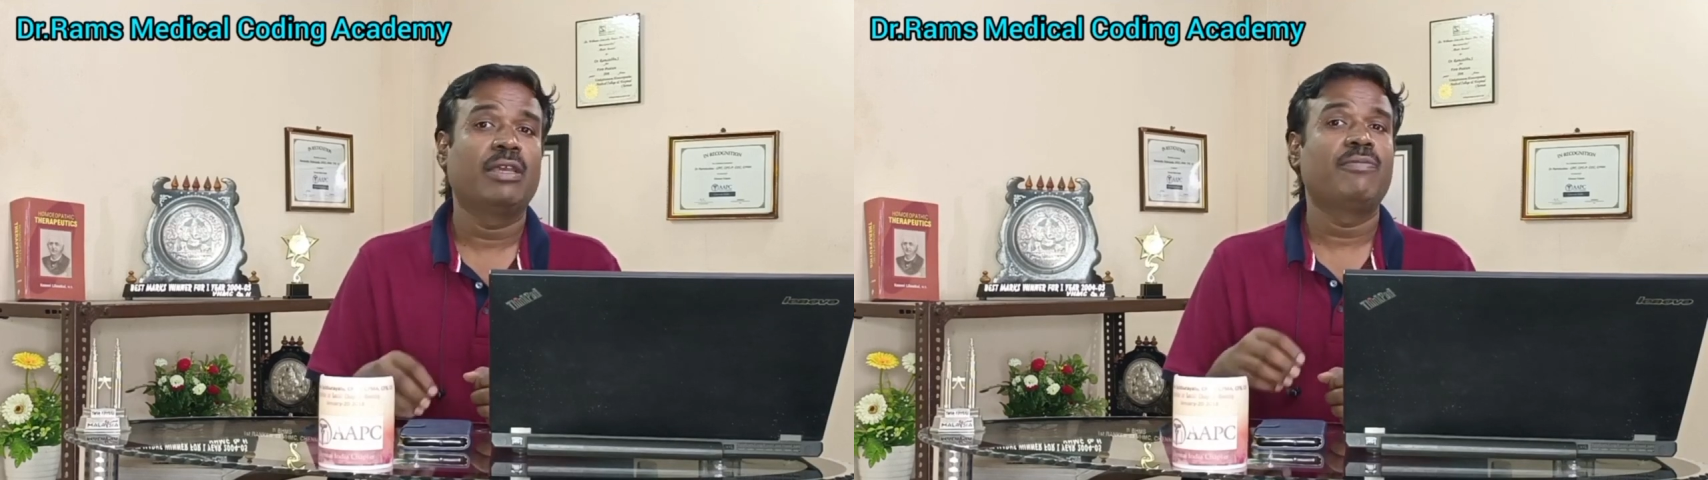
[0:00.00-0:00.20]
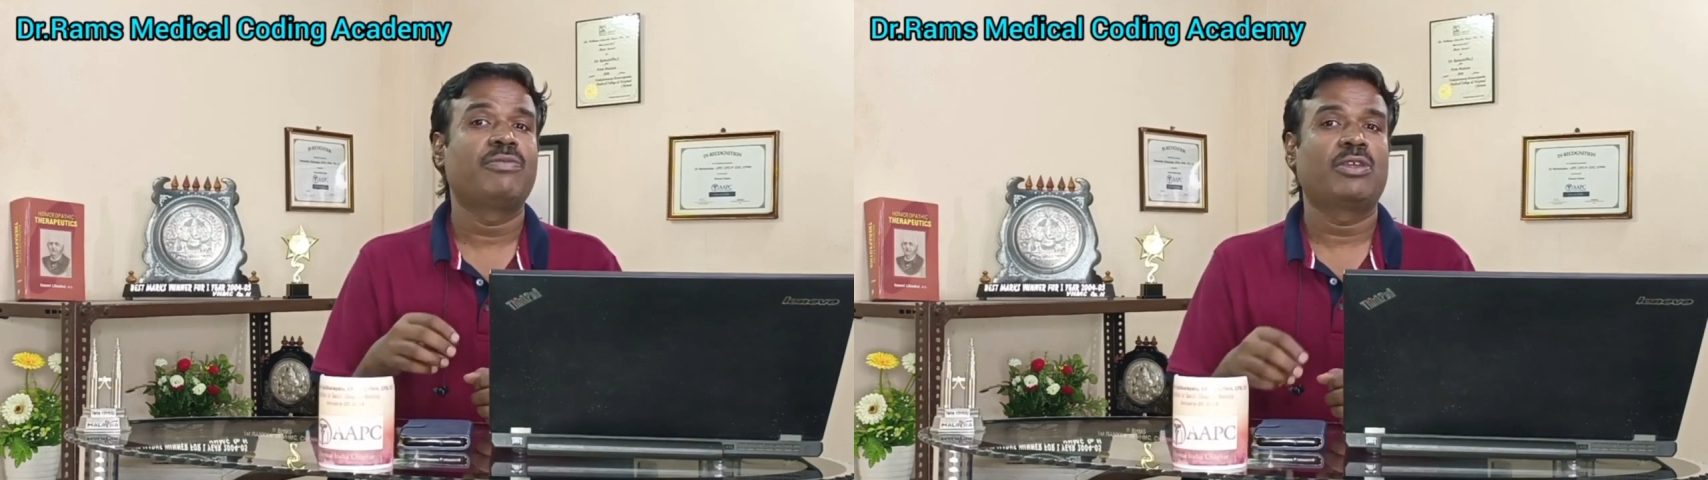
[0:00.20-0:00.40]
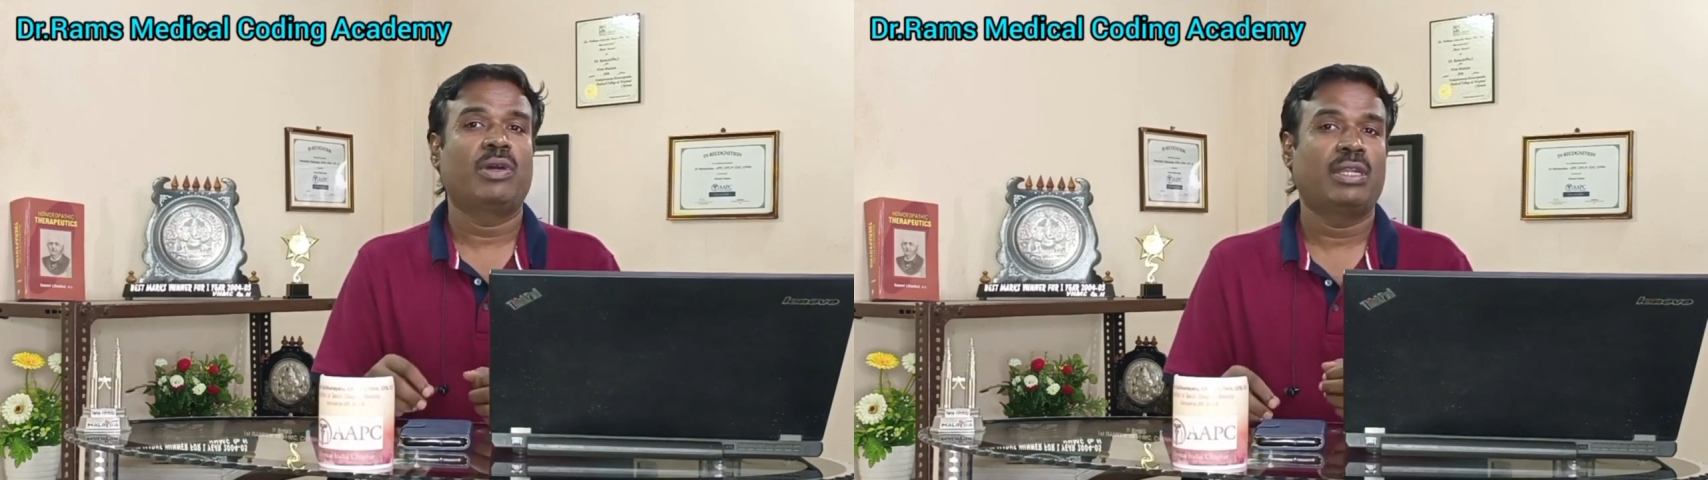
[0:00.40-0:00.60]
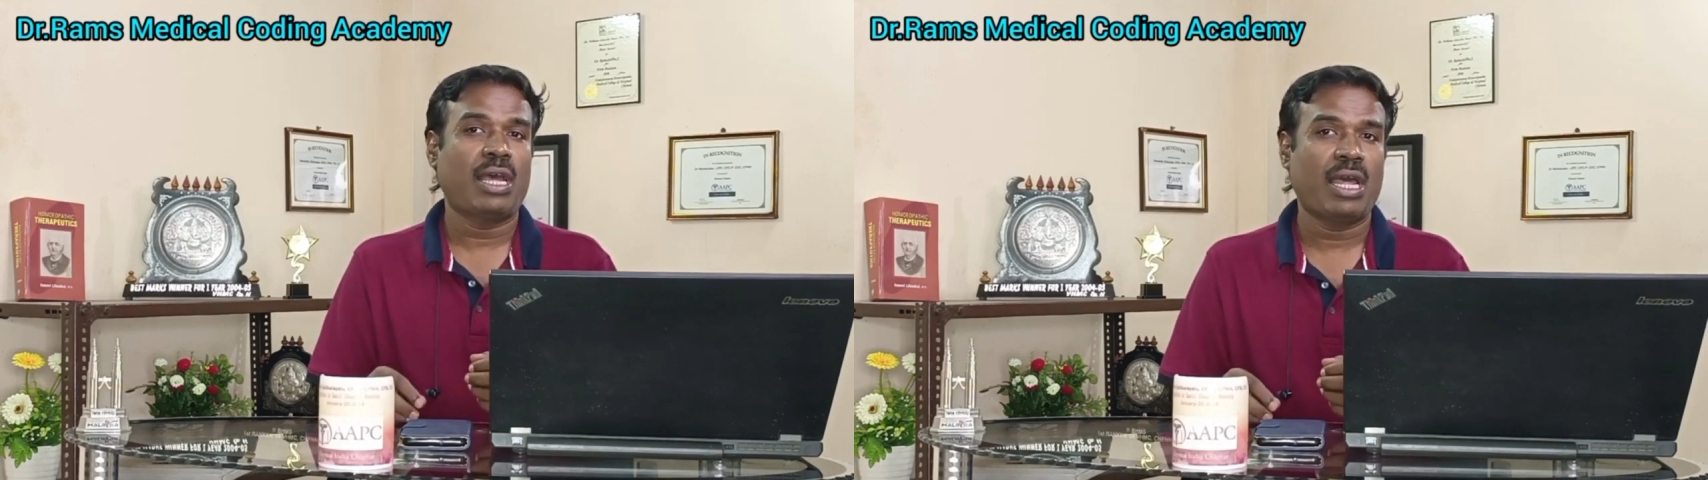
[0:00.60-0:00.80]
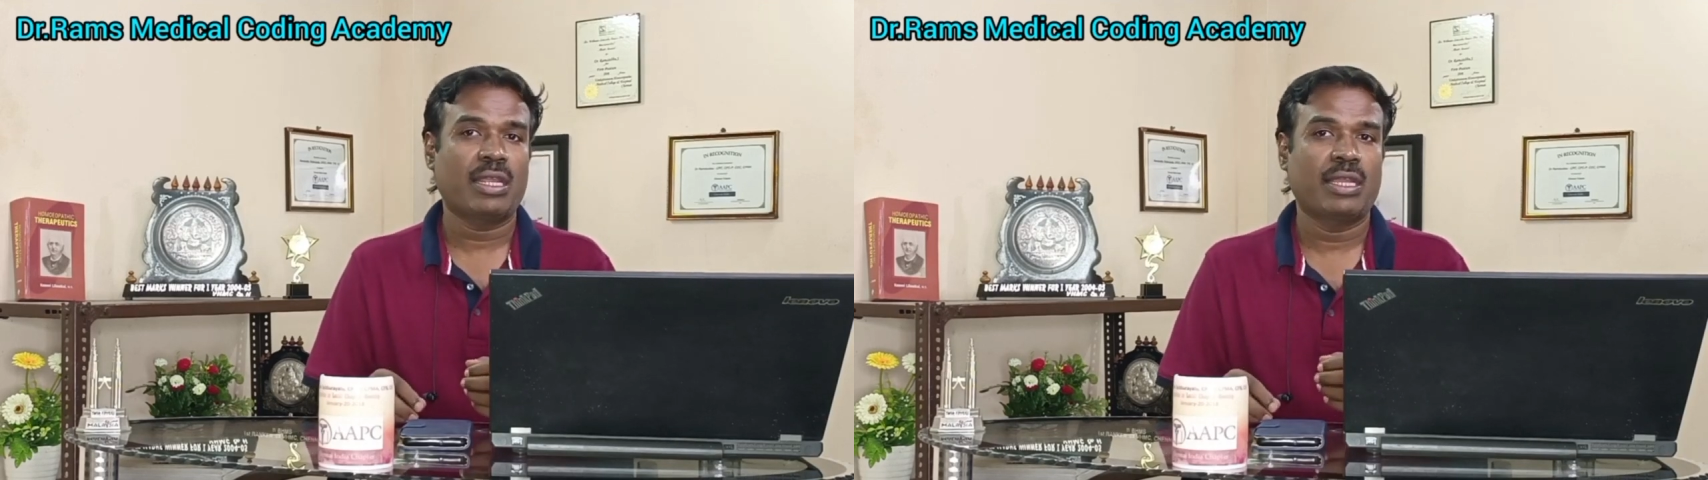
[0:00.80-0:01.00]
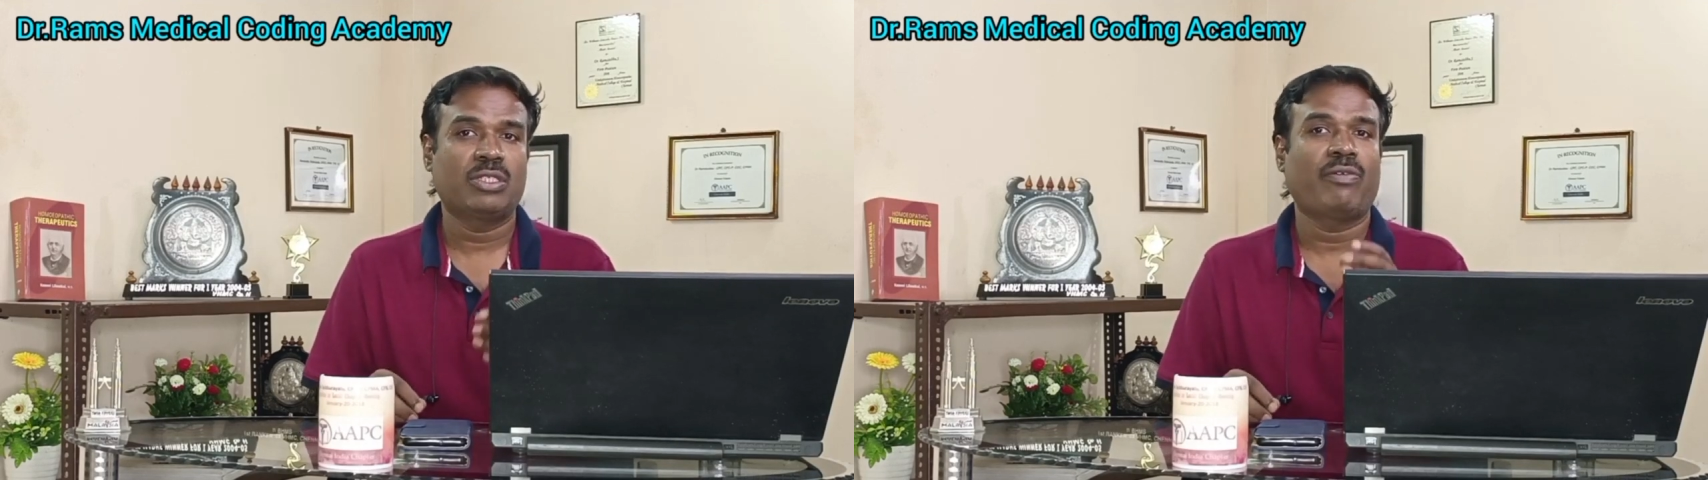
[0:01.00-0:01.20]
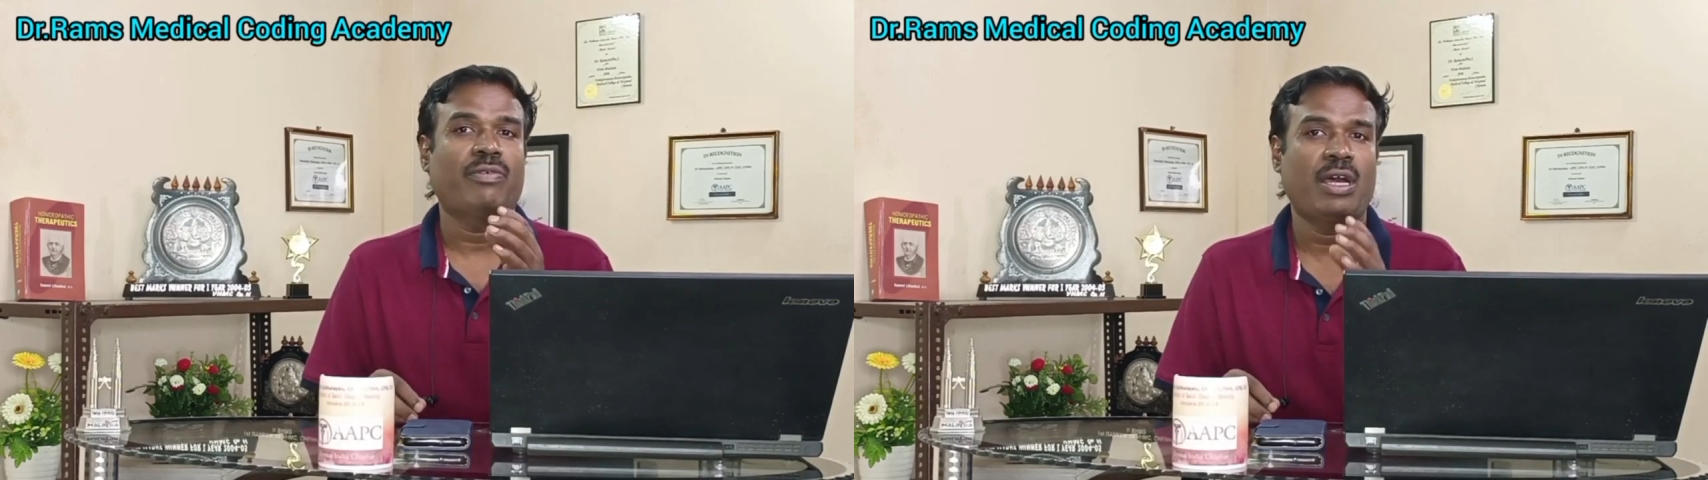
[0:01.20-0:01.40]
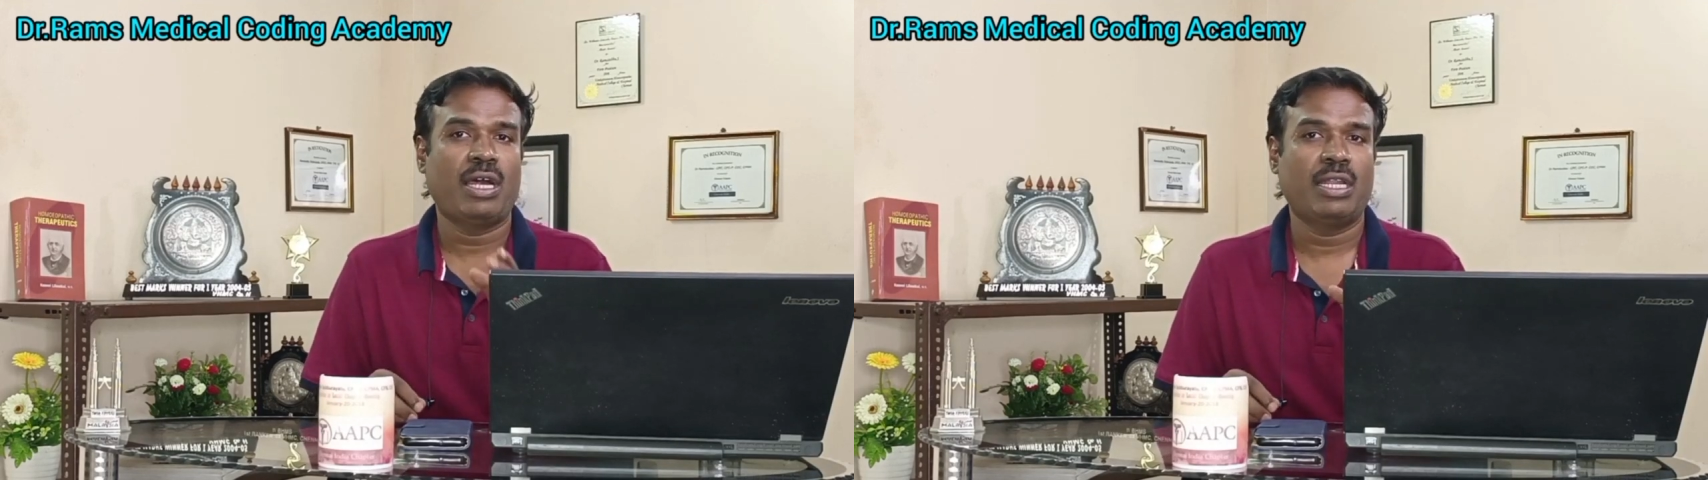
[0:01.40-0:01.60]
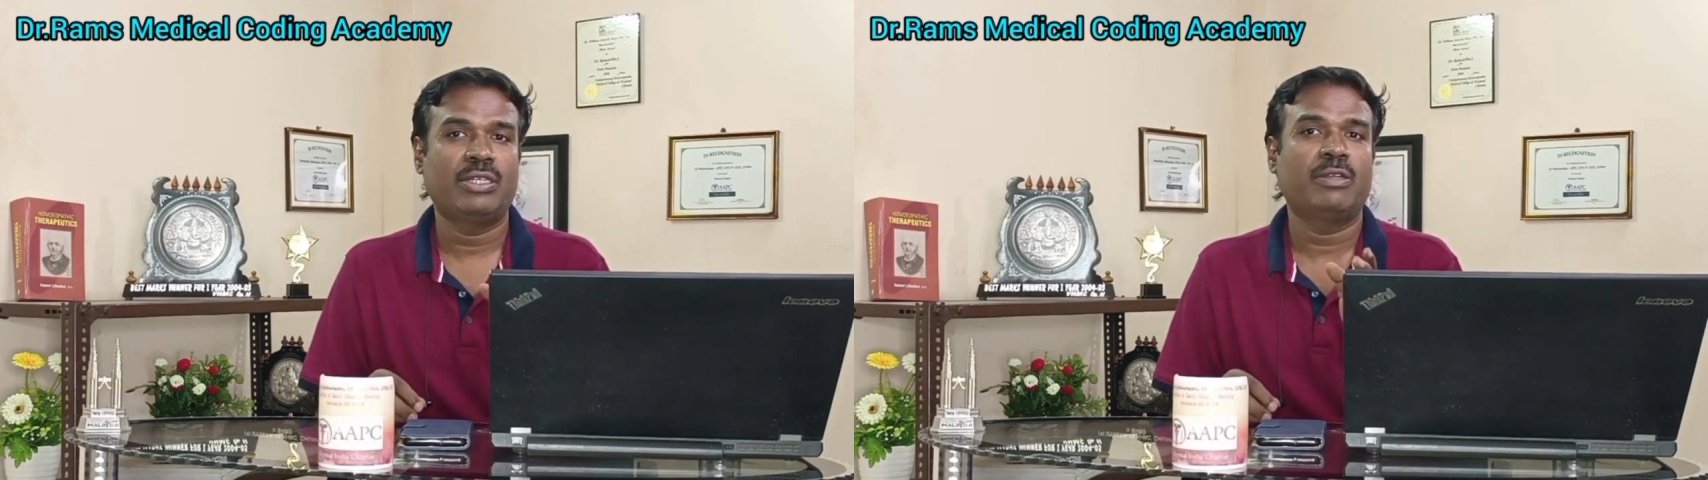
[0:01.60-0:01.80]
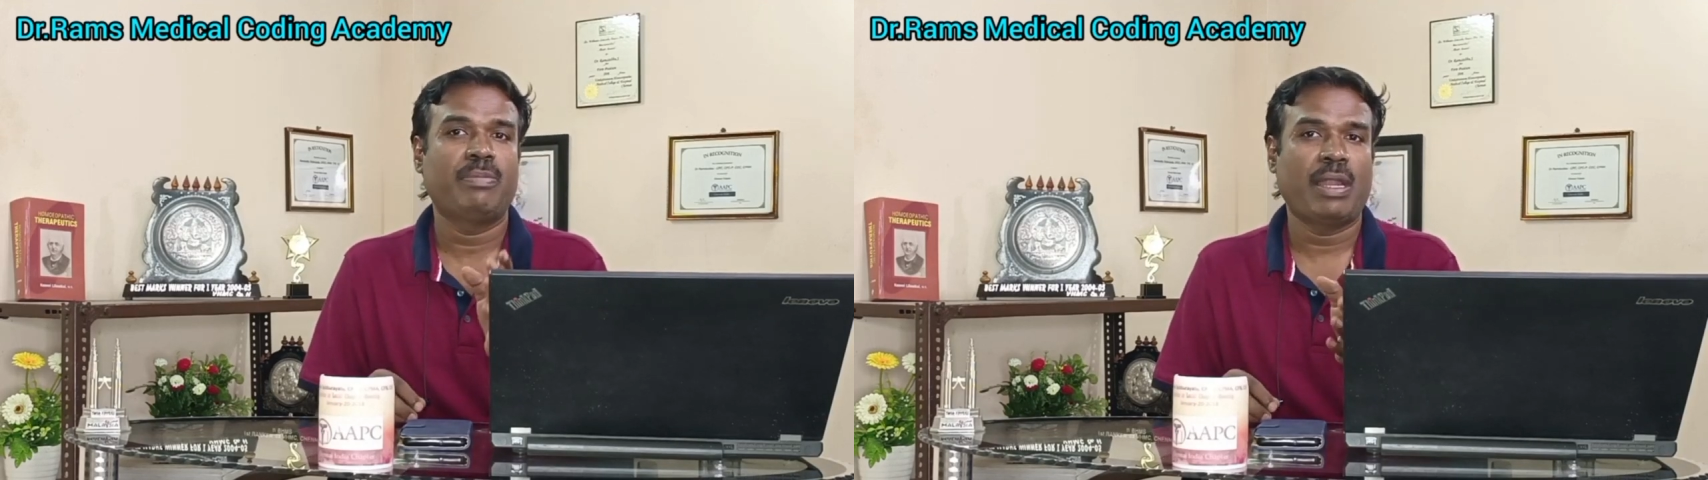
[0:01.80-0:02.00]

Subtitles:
gives you a target of 100